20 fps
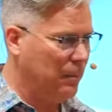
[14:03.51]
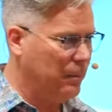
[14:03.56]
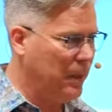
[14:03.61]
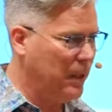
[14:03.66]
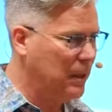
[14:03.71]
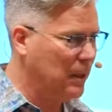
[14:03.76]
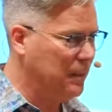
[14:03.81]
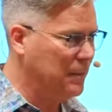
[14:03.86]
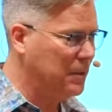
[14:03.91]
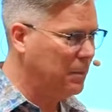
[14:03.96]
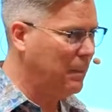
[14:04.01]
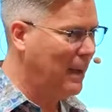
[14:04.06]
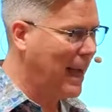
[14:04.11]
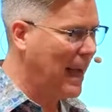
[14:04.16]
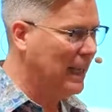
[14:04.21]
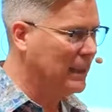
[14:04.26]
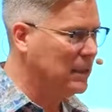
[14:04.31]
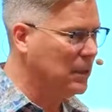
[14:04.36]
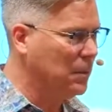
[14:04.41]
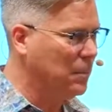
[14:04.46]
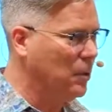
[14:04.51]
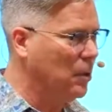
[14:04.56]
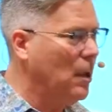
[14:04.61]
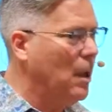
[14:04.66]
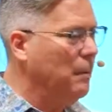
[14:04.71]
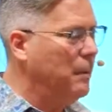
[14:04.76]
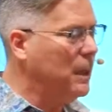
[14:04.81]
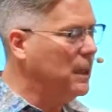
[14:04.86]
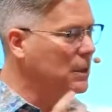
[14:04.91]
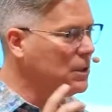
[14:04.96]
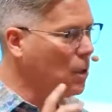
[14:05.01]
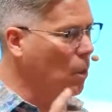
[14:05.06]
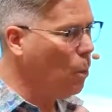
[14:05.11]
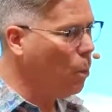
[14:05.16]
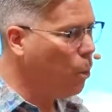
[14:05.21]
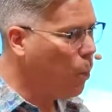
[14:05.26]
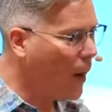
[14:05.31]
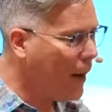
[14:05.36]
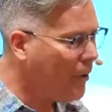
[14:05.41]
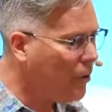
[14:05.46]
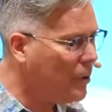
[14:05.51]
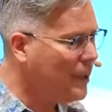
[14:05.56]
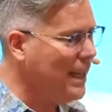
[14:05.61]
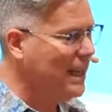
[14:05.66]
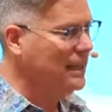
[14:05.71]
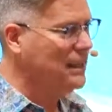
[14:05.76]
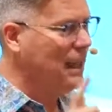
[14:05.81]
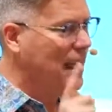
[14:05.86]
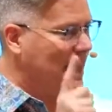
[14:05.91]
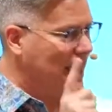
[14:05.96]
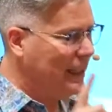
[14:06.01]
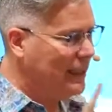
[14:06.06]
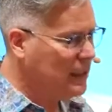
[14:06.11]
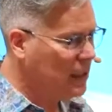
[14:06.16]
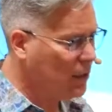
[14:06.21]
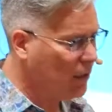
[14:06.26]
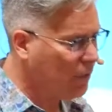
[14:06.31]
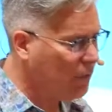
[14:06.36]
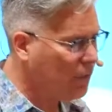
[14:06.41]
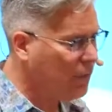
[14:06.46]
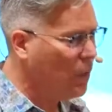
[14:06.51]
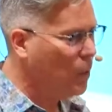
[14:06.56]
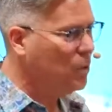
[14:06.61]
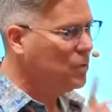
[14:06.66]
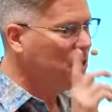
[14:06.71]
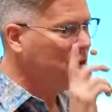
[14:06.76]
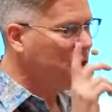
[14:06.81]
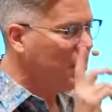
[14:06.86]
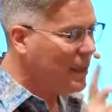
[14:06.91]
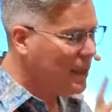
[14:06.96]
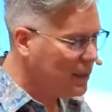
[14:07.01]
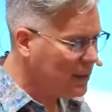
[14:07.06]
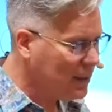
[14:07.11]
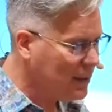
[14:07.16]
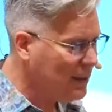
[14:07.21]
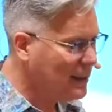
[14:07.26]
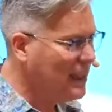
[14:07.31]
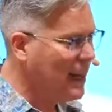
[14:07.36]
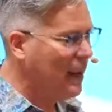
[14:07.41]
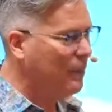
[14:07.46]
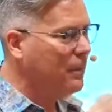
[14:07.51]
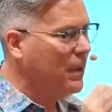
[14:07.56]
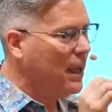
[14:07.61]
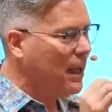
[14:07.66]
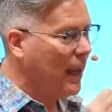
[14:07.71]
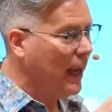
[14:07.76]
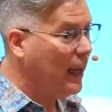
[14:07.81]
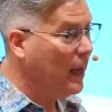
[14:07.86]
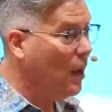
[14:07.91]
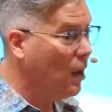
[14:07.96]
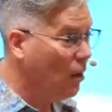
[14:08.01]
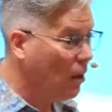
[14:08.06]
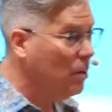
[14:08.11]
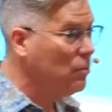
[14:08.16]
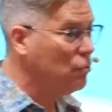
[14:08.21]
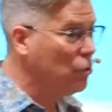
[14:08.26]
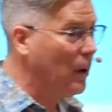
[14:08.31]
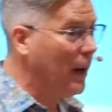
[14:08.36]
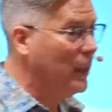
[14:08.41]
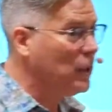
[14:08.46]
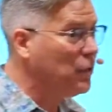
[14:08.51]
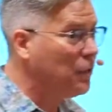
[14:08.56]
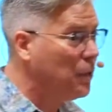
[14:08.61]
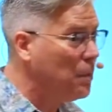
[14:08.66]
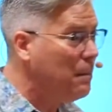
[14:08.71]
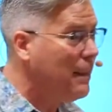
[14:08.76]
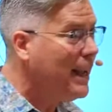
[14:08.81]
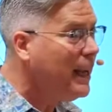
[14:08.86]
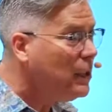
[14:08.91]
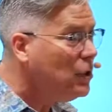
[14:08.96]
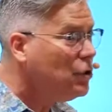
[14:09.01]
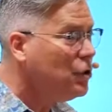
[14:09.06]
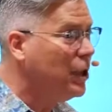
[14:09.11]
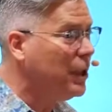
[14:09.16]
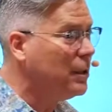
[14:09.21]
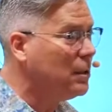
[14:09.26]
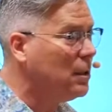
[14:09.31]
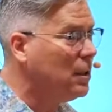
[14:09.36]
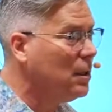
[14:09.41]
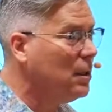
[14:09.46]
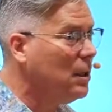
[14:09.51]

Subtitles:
becomes possible, because awareness is the first step in our transformation.